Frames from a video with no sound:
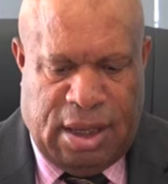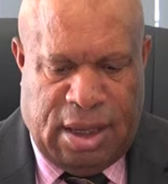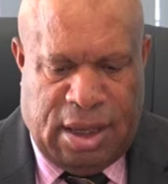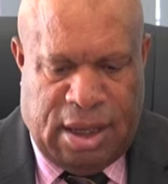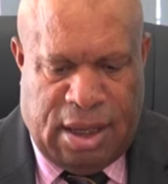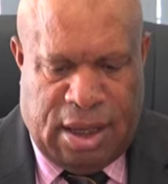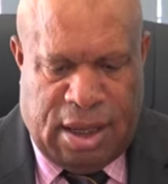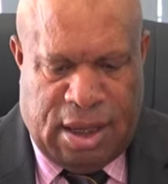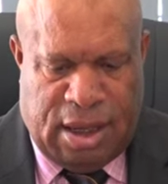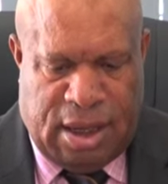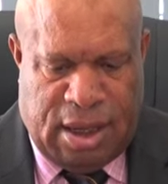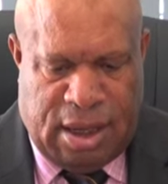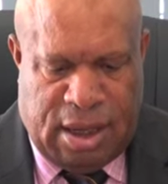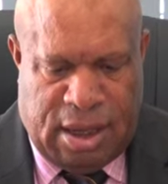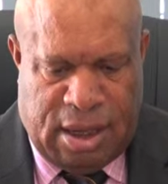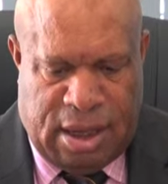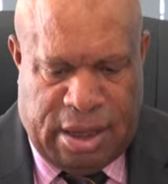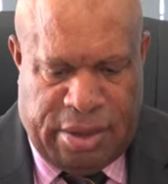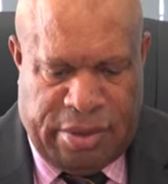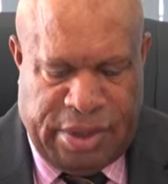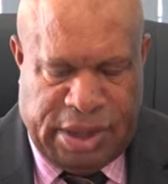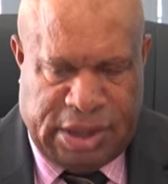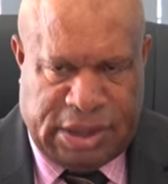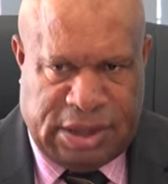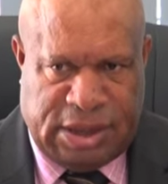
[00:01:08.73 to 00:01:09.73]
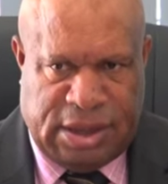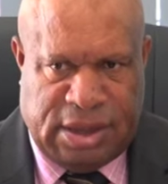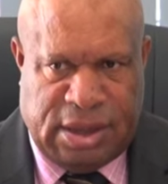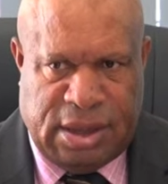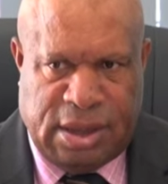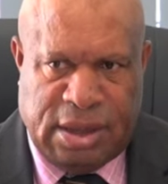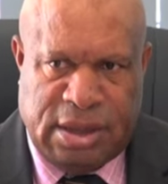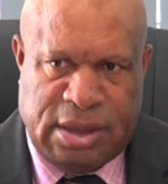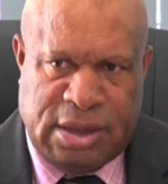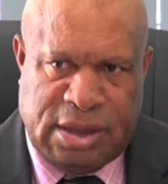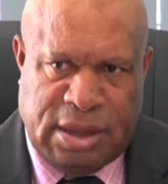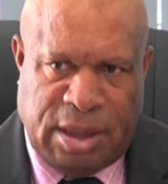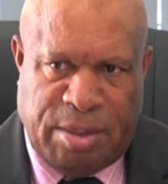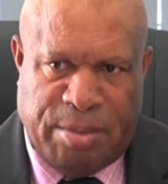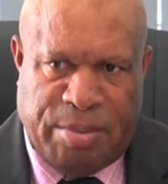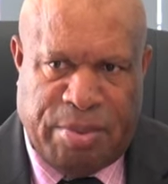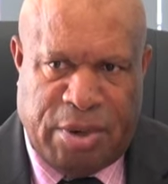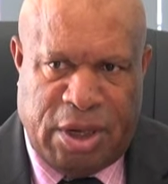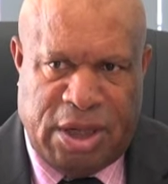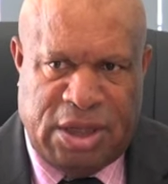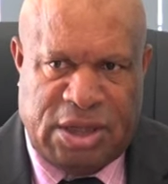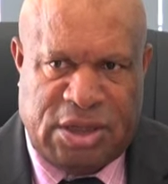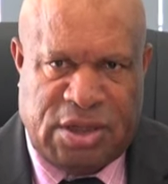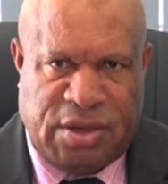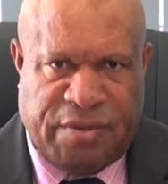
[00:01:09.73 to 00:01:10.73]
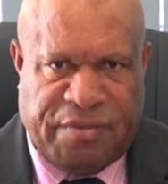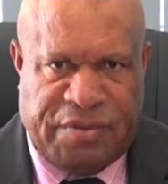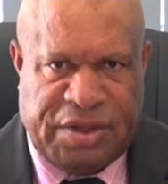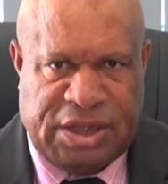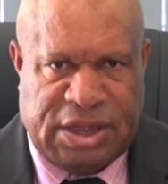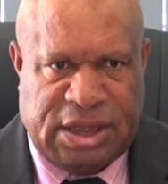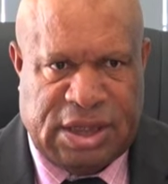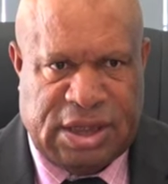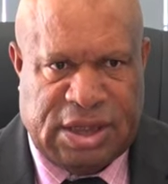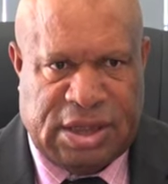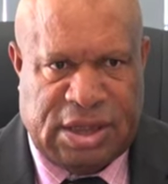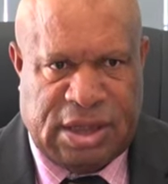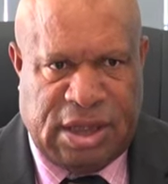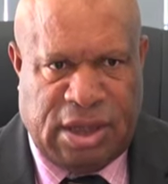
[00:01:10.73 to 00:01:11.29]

uh, harassed some police officers,